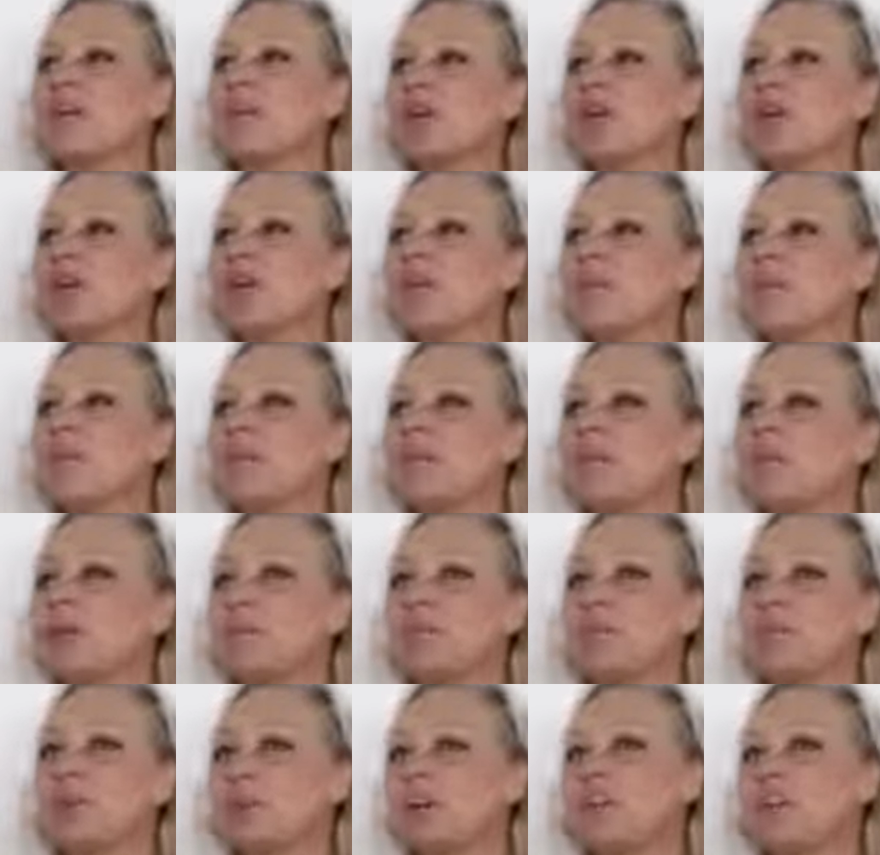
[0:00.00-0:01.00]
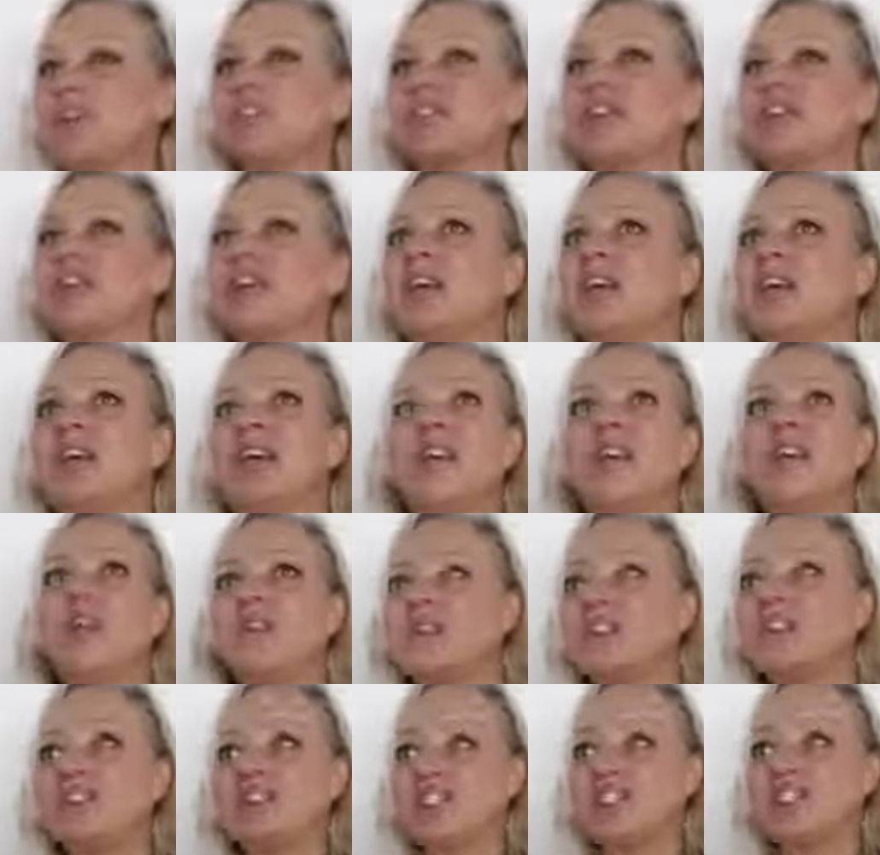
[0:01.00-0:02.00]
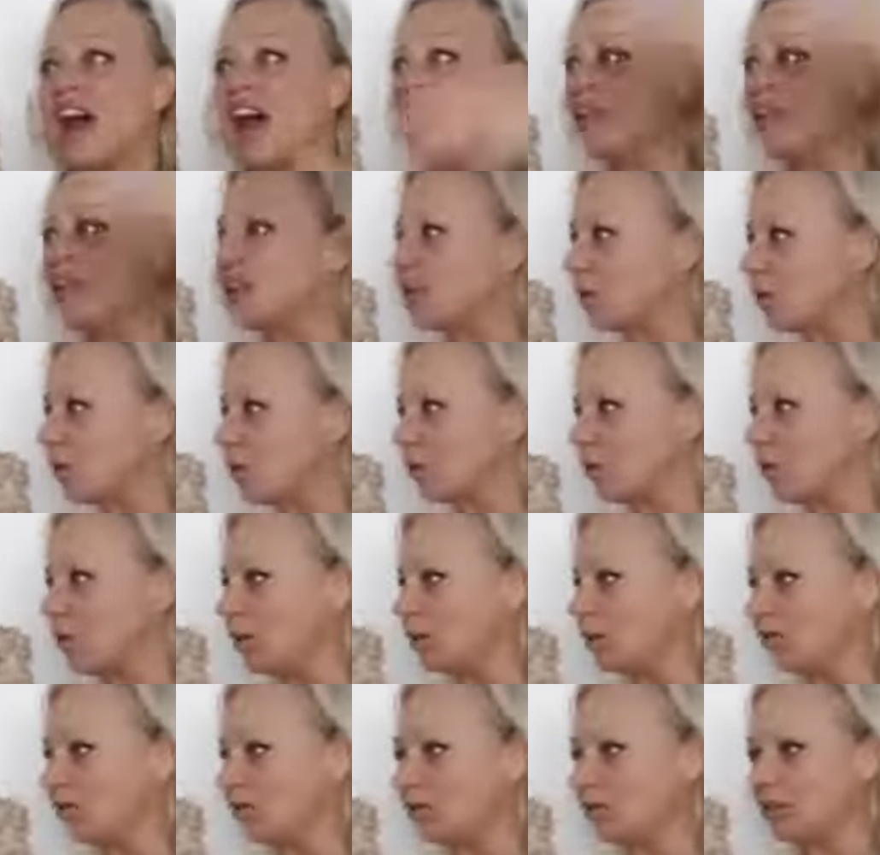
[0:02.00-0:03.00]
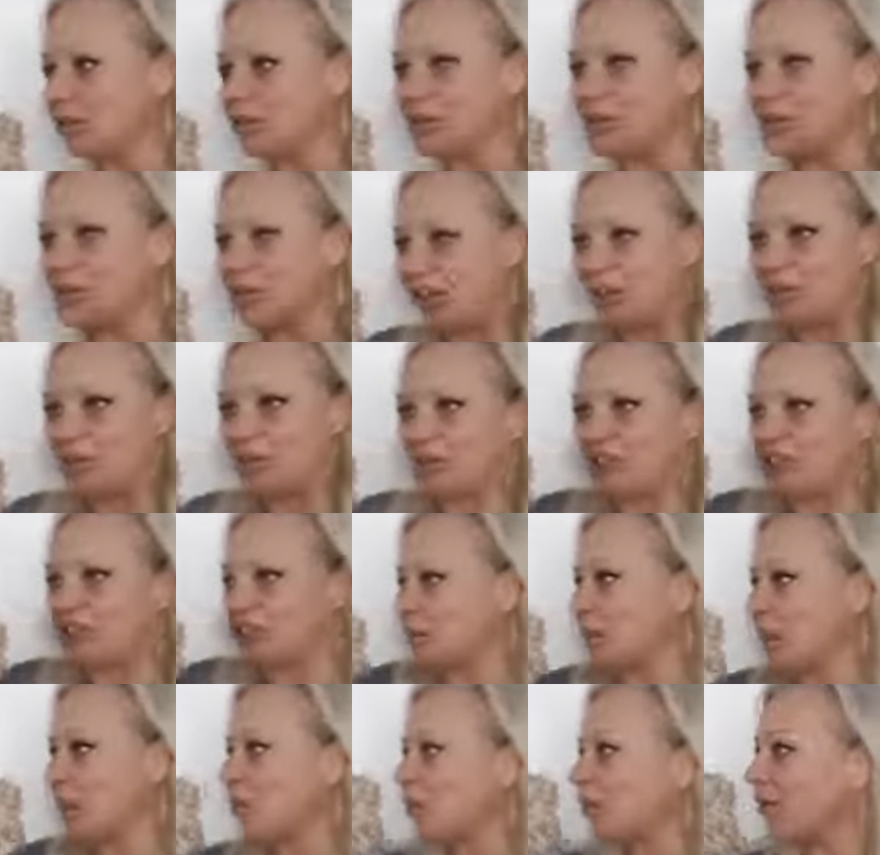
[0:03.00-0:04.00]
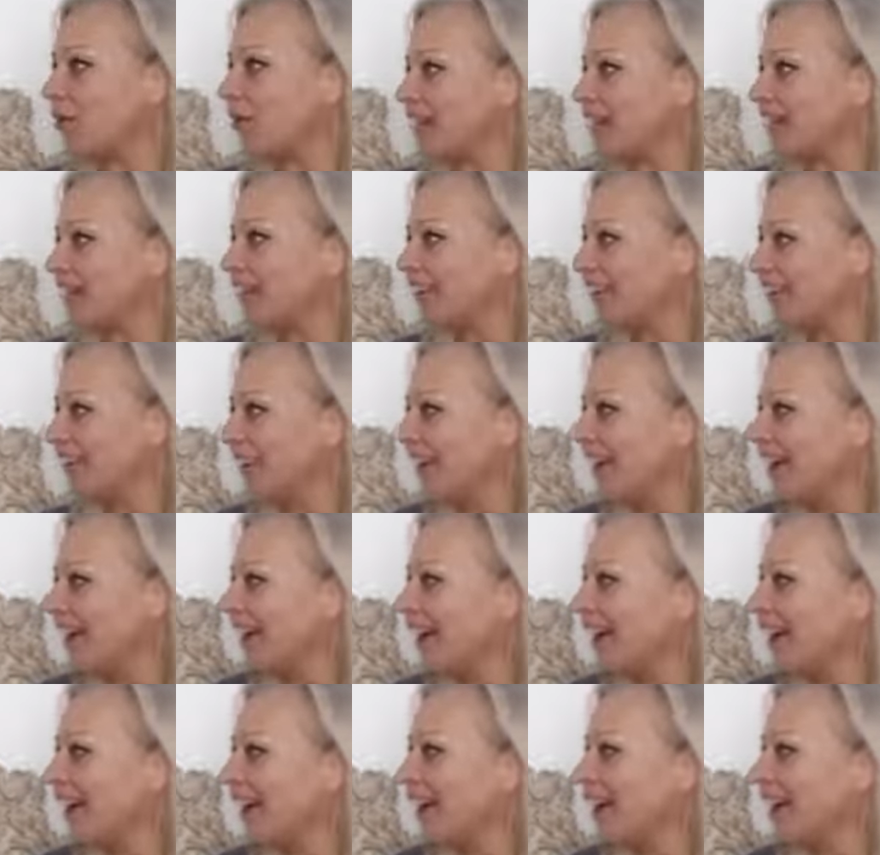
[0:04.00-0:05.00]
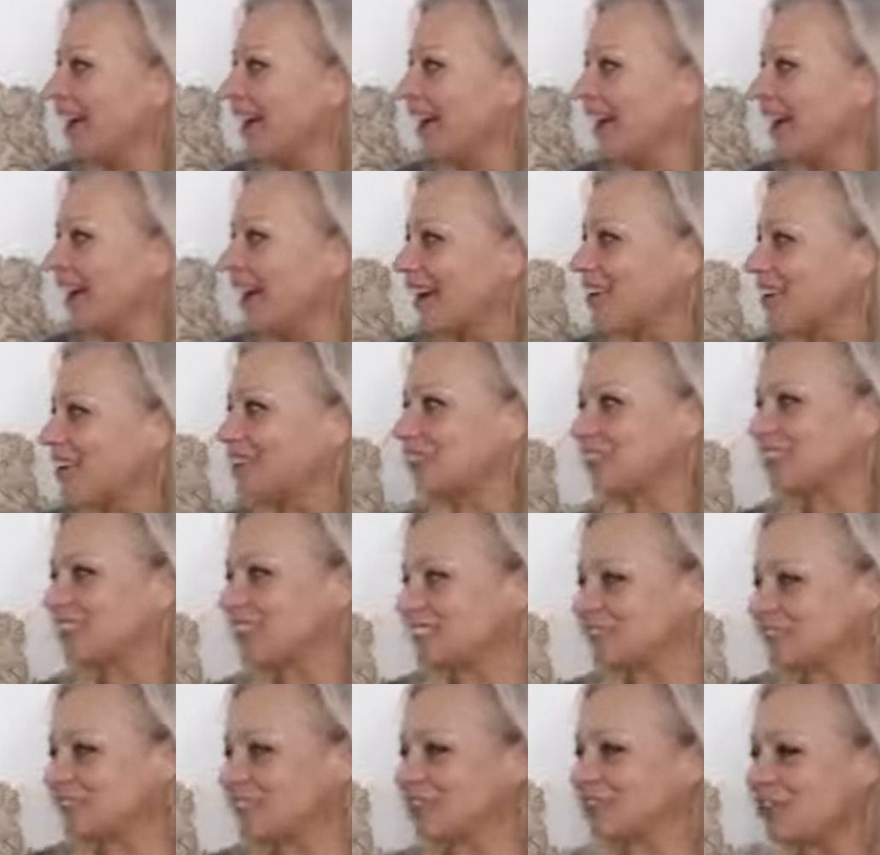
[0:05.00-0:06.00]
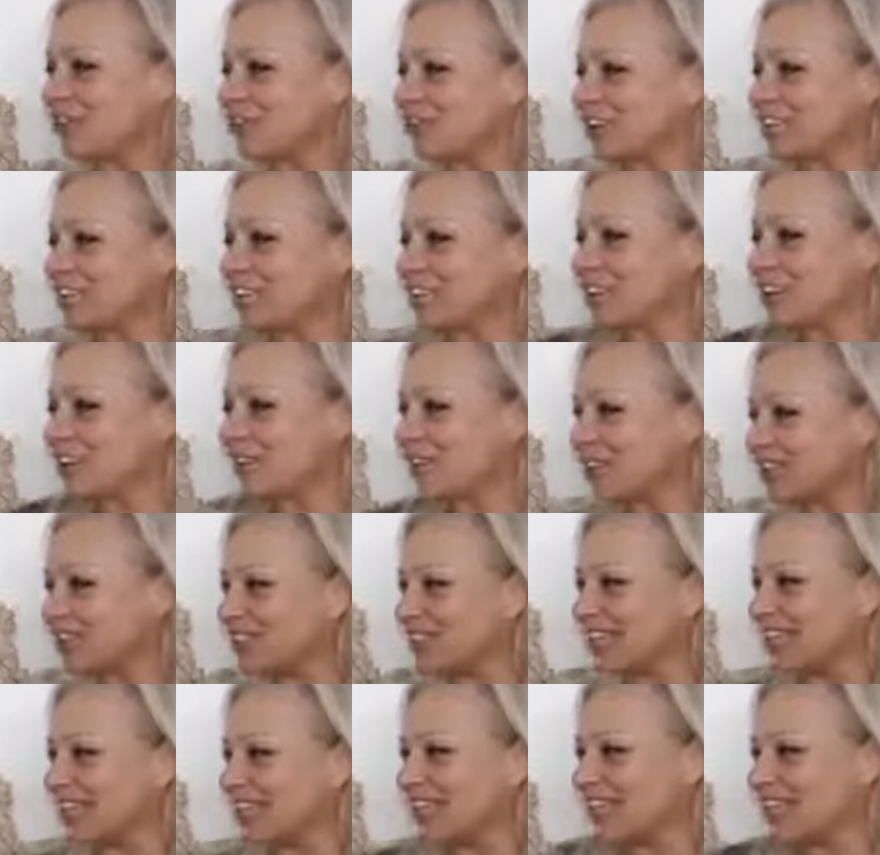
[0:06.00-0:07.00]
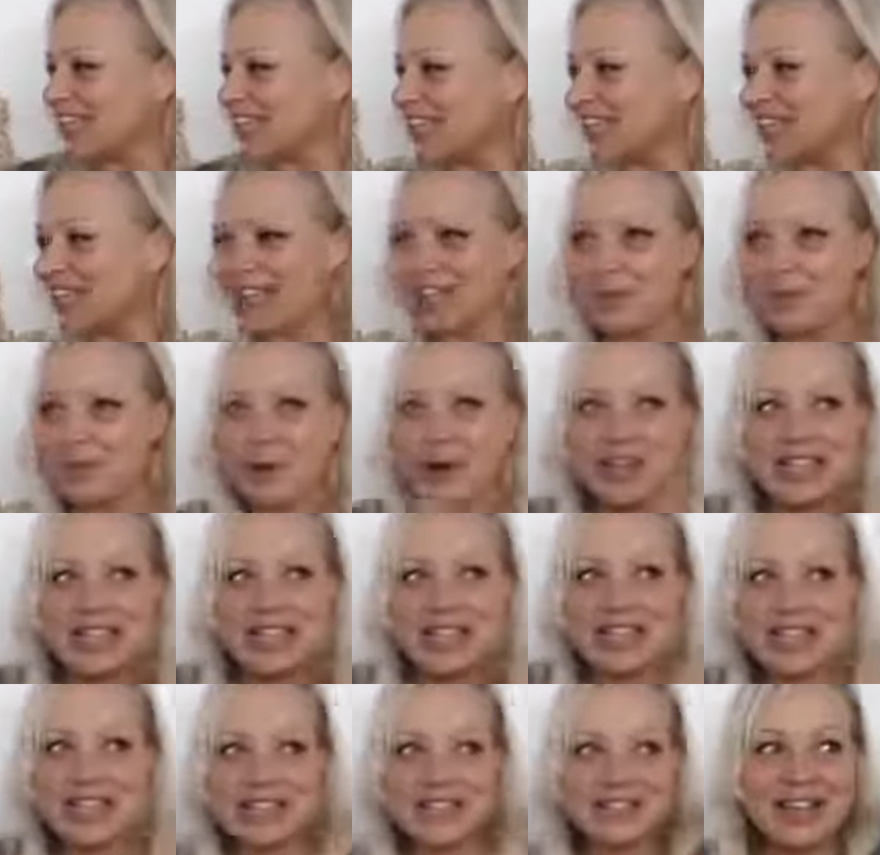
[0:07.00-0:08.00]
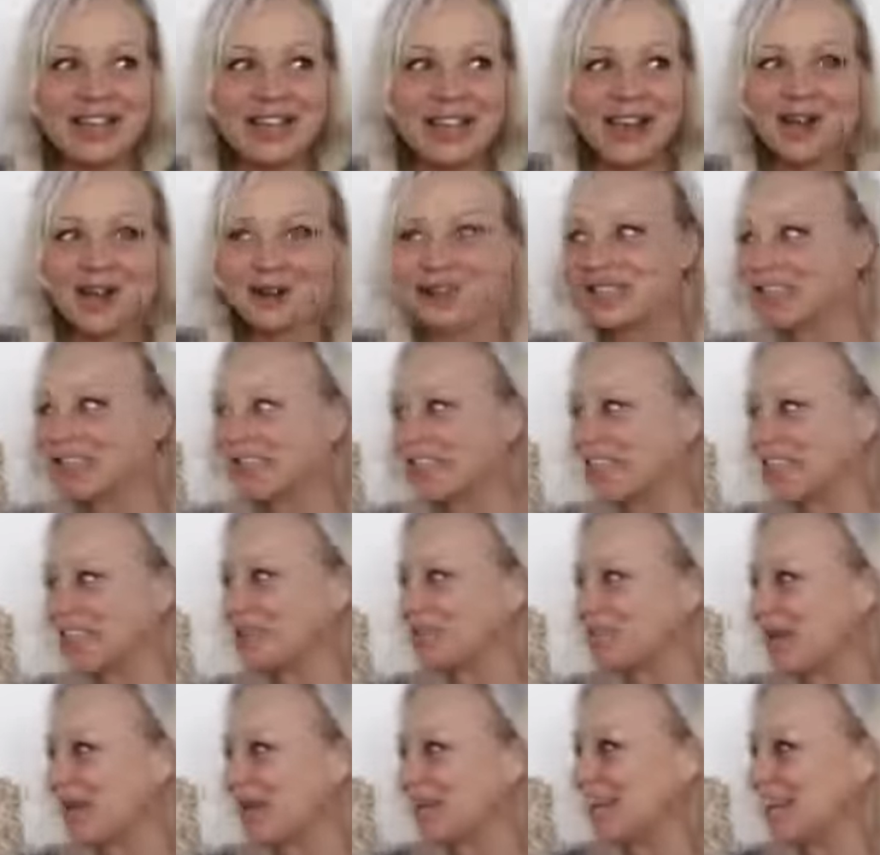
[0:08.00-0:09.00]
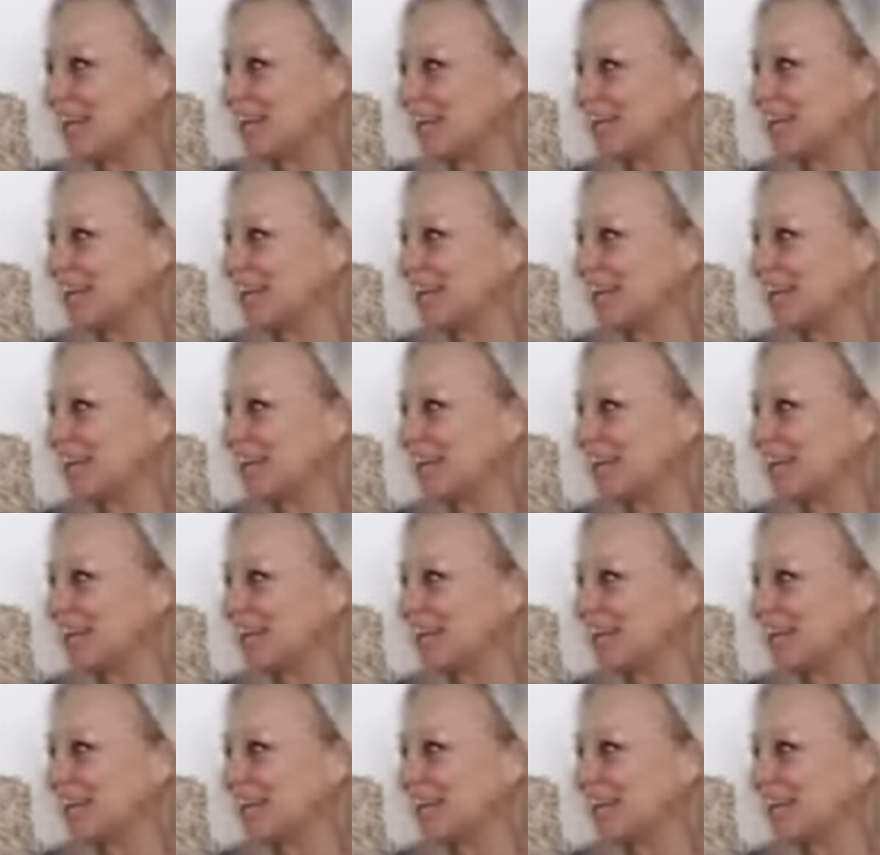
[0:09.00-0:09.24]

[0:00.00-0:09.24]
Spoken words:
But because if I just have it all, well, that would just be boring. Because there's some creativity in like working things out and getting money.